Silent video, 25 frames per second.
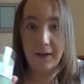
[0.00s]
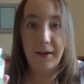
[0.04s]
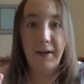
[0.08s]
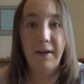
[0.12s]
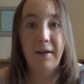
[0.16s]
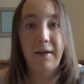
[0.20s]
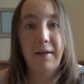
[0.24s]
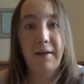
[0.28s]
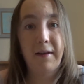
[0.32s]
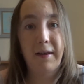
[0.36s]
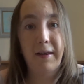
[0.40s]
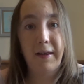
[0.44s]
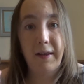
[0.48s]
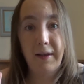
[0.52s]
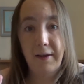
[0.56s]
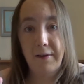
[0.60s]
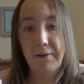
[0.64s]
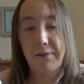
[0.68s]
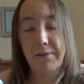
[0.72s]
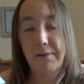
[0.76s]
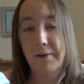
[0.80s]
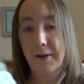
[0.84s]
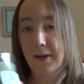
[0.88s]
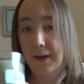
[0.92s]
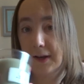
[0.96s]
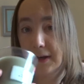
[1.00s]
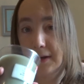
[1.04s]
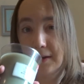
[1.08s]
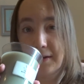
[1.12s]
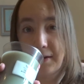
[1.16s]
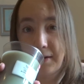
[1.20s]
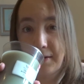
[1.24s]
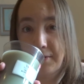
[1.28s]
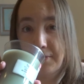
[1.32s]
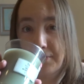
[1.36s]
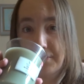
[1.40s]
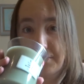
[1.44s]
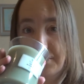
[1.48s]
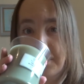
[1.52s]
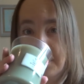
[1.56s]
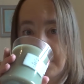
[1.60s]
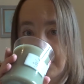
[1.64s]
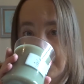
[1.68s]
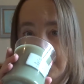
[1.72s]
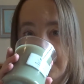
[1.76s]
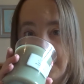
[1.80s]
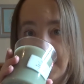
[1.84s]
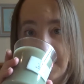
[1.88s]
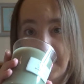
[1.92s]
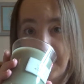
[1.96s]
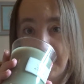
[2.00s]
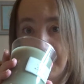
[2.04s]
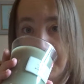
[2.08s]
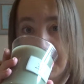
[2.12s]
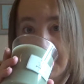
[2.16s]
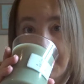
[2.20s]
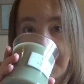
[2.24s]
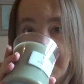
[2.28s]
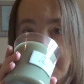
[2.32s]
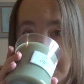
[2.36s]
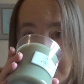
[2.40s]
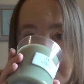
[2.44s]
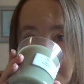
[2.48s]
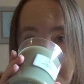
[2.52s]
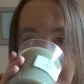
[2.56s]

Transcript: it literally is just taking me back to